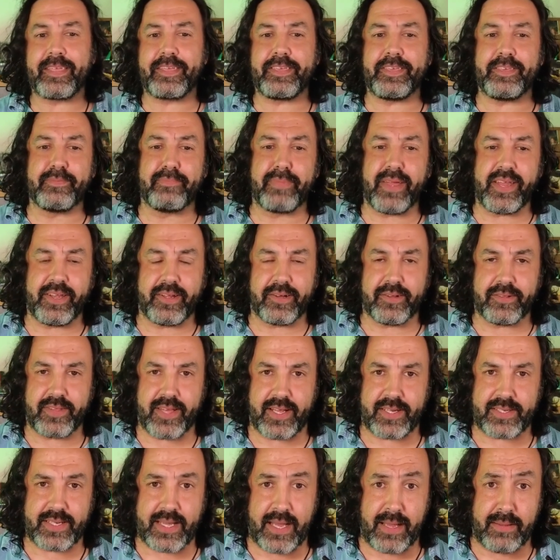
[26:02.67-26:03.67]
you may know
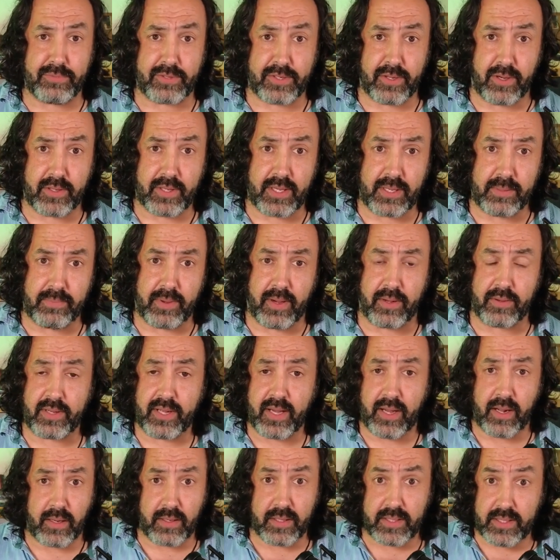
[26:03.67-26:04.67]
that I'm talking about
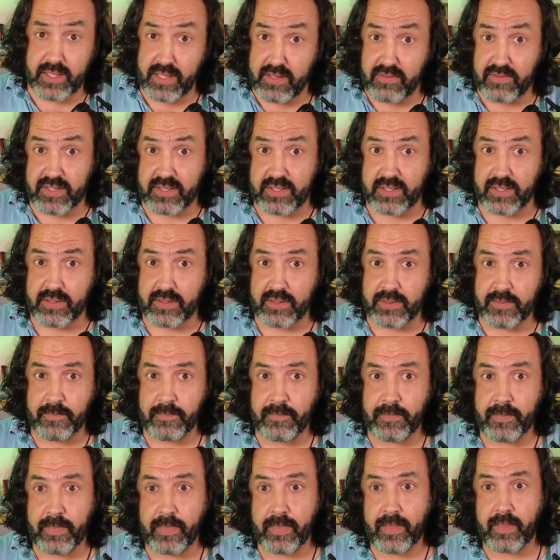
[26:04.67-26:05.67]
Harley Davidson.
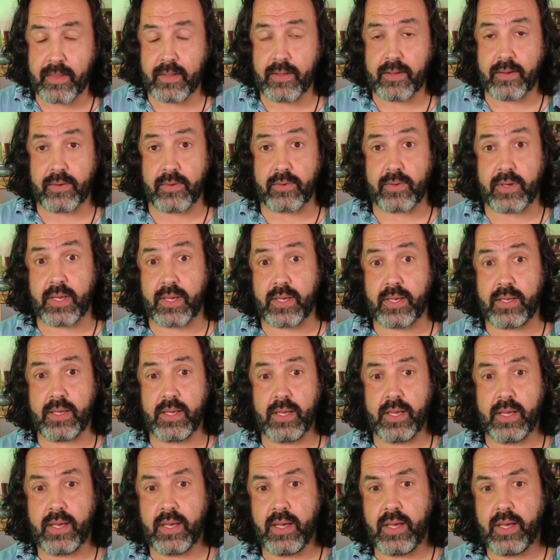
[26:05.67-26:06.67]
Okay.
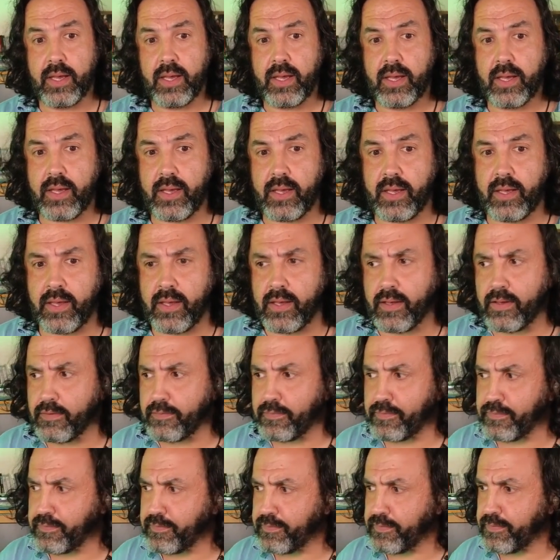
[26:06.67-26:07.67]

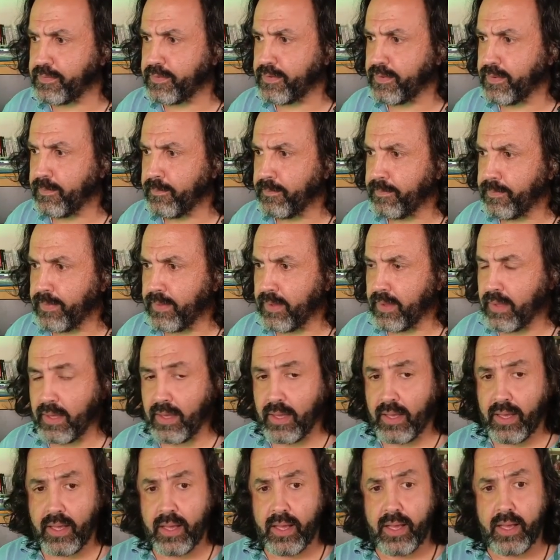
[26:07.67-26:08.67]
If,
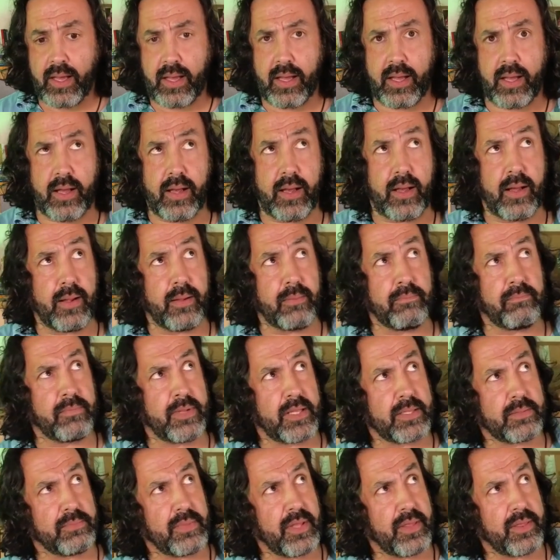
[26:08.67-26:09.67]

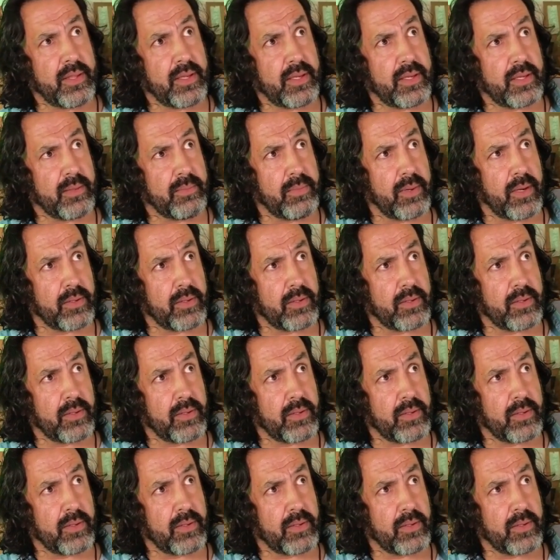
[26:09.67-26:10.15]
let me think